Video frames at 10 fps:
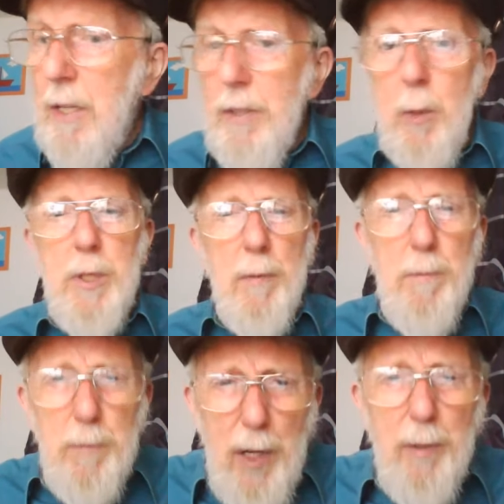There was a
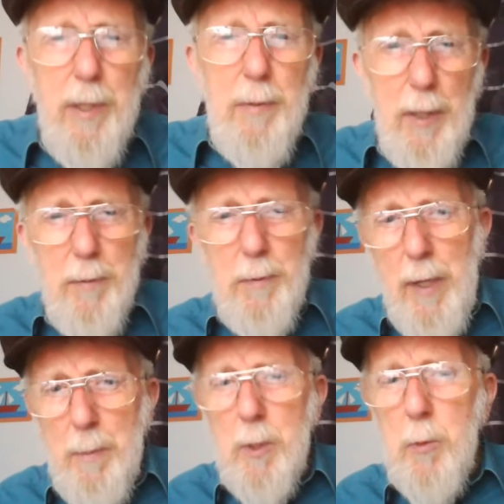very, very
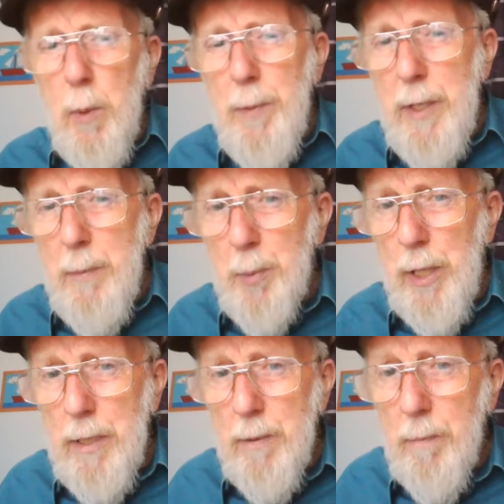famous woman in
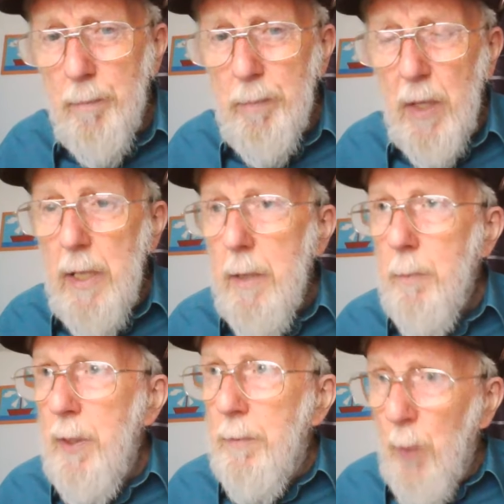Britain
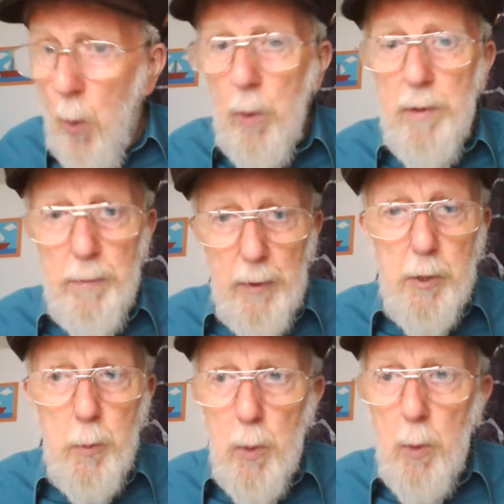before the
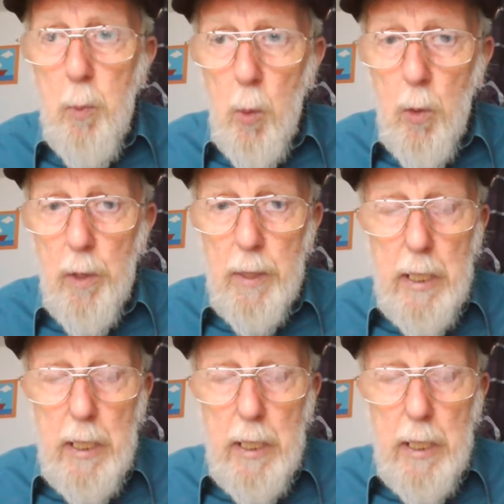First World War.